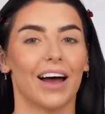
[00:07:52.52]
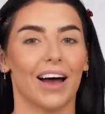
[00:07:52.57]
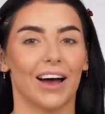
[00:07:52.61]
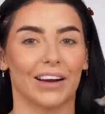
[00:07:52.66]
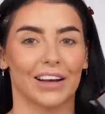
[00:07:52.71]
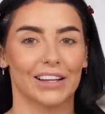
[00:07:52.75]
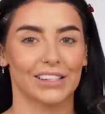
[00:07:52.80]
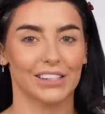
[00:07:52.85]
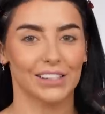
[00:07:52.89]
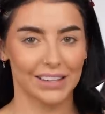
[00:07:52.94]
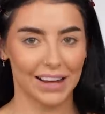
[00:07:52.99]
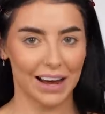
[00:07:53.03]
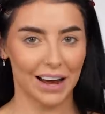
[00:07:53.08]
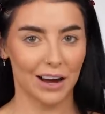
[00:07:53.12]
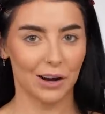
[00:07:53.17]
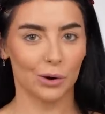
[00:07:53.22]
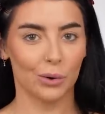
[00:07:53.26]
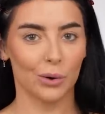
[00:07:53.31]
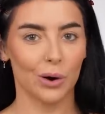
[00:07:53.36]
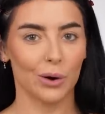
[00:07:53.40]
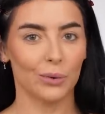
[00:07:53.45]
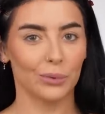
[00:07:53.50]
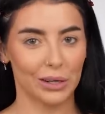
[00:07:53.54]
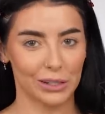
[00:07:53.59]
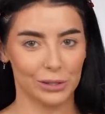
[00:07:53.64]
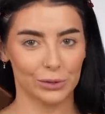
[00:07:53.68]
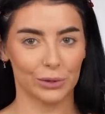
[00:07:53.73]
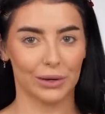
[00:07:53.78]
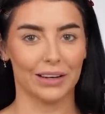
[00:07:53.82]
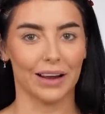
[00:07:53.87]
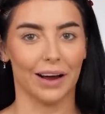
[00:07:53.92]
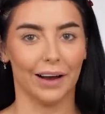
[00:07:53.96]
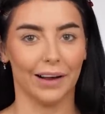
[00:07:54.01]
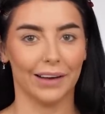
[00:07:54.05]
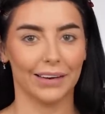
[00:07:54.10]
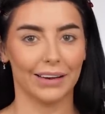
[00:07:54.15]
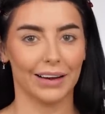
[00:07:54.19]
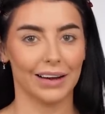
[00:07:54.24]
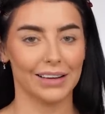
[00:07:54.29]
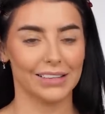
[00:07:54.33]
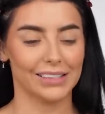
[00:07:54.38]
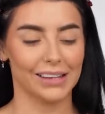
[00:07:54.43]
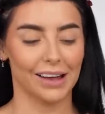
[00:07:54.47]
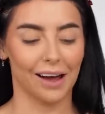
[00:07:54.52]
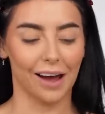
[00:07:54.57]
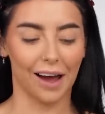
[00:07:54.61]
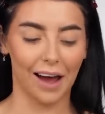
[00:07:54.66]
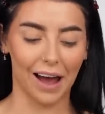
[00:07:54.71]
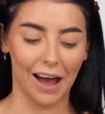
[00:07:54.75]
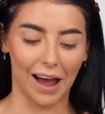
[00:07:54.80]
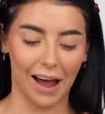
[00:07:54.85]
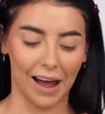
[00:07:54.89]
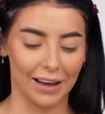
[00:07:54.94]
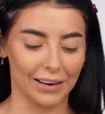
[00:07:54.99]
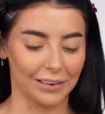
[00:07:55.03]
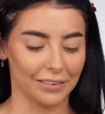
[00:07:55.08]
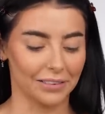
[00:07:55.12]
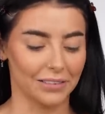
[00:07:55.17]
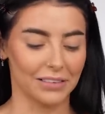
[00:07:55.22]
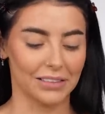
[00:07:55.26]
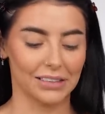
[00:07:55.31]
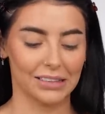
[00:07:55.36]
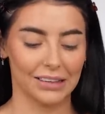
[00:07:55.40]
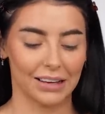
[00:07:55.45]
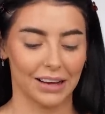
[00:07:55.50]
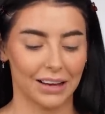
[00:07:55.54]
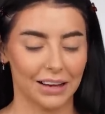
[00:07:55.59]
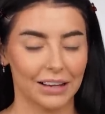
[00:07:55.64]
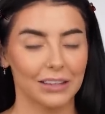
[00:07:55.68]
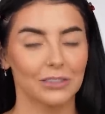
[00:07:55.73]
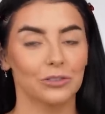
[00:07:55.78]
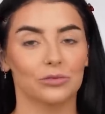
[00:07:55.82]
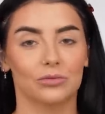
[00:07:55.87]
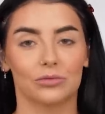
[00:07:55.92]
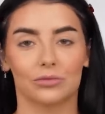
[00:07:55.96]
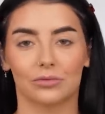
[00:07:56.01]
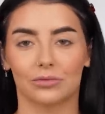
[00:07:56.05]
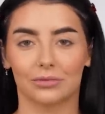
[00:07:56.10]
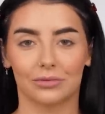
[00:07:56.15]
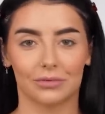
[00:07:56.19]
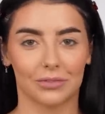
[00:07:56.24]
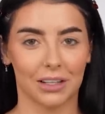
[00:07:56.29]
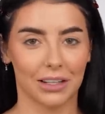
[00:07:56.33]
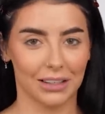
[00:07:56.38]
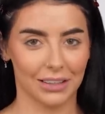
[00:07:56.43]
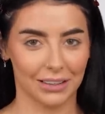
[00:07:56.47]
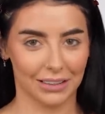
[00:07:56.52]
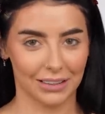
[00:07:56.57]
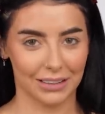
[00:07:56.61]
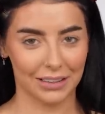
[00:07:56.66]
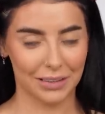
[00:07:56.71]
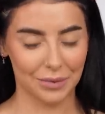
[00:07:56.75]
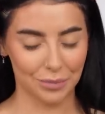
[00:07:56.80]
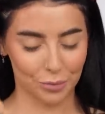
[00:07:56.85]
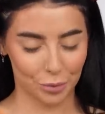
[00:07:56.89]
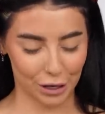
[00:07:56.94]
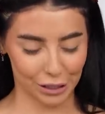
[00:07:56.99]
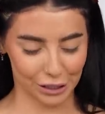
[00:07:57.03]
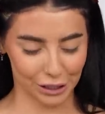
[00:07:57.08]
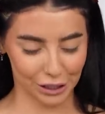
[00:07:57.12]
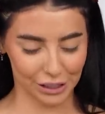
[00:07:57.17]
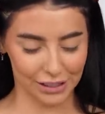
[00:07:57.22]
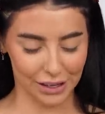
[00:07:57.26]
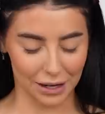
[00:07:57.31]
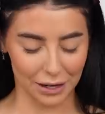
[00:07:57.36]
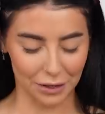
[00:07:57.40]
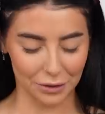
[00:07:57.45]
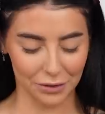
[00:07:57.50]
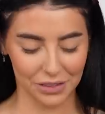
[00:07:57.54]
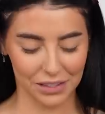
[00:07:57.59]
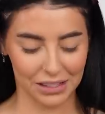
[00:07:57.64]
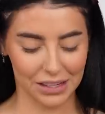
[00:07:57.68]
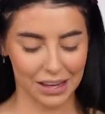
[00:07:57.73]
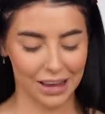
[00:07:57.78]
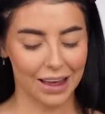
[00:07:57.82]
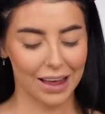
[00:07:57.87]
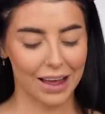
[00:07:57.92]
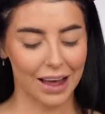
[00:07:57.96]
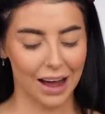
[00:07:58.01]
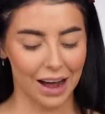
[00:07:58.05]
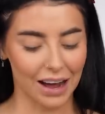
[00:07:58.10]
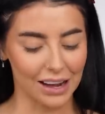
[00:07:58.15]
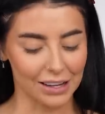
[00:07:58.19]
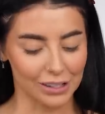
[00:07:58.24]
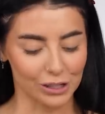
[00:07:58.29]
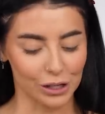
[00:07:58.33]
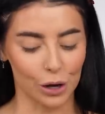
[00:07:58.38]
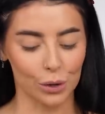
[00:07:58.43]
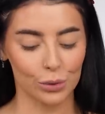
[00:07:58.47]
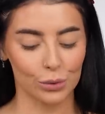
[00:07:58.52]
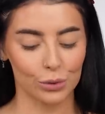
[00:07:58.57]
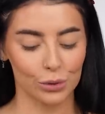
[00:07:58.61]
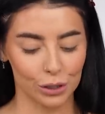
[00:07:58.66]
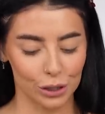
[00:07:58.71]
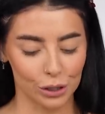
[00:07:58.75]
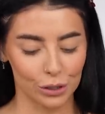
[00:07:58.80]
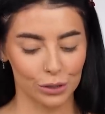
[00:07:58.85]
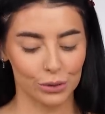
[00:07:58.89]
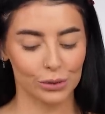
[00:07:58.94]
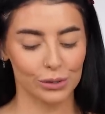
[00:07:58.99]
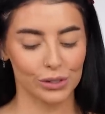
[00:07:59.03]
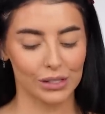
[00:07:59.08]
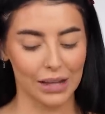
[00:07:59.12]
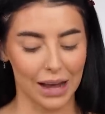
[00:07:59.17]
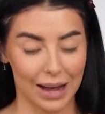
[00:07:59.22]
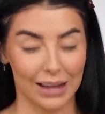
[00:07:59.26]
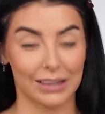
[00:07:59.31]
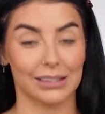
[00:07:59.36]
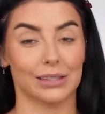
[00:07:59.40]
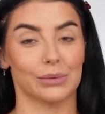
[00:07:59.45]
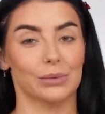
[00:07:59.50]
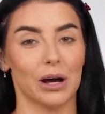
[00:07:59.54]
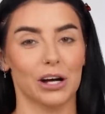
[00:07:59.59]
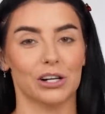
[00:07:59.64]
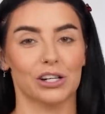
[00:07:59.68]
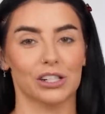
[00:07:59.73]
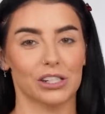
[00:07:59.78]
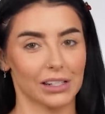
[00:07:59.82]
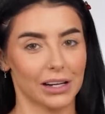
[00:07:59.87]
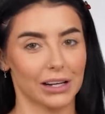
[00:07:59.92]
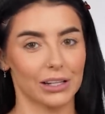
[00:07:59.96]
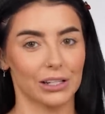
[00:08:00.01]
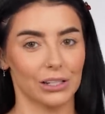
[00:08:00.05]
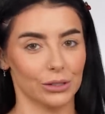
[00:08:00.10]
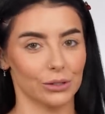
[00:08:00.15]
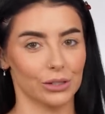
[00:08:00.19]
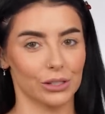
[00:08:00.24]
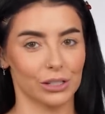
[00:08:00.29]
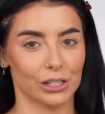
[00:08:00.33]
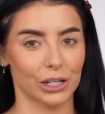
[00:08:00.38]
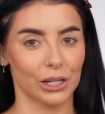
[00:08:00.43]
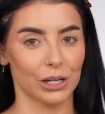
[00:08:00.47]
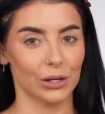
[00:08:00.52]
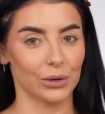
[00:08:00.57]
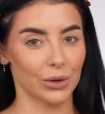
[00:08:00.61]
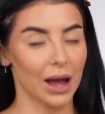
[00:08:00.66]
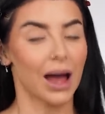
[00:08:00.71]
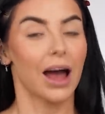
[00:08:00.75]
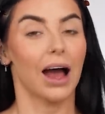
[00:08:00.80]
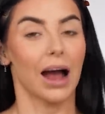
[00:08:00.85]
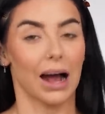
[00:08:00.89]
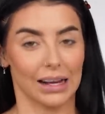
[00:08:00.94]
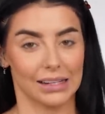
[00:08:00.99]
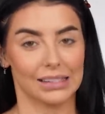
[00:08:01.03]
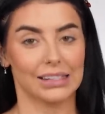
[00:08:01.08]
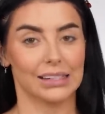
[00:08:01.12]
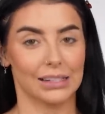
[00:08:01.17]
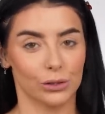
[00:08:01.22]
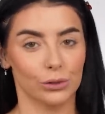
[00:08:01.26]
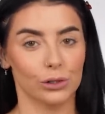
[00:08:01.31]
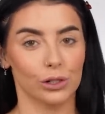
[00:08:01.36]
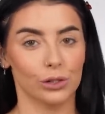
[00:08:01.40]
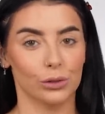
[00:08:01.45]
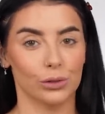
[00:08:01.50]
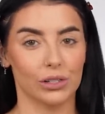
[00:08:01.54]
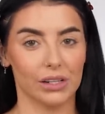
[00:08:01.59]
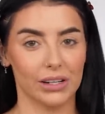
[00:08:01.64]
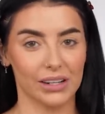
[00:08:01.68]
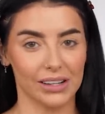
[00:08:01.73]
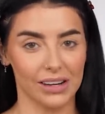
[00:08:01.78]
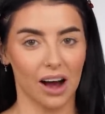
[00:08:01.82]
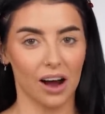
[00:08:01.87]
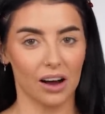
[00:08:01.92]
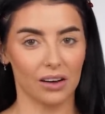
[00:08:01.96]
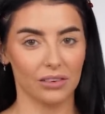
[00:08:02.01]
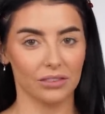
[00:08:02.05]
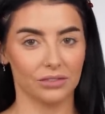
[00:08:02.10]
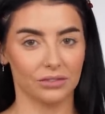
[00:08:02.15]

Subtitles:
Okay, so now we're talking highlighter and brace yourselves. I don't use as much as I used to. I still use enough